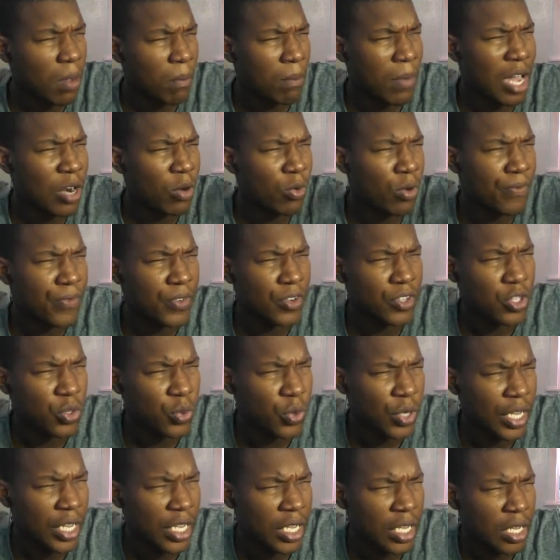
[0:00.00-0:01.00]
Modern Warfare
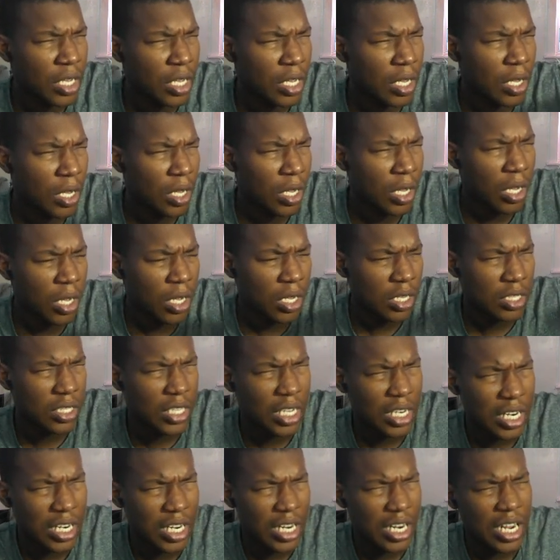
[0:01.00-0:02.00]
3,
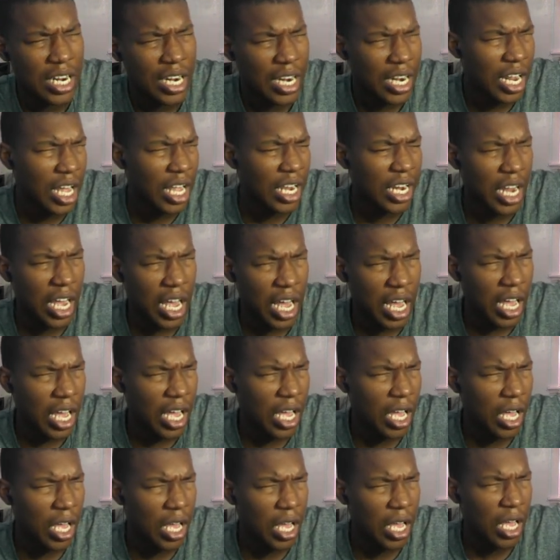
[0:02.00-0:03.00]

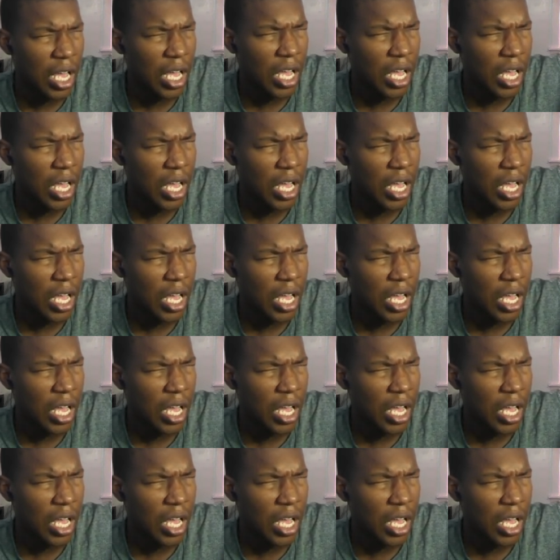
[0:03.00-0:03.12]
because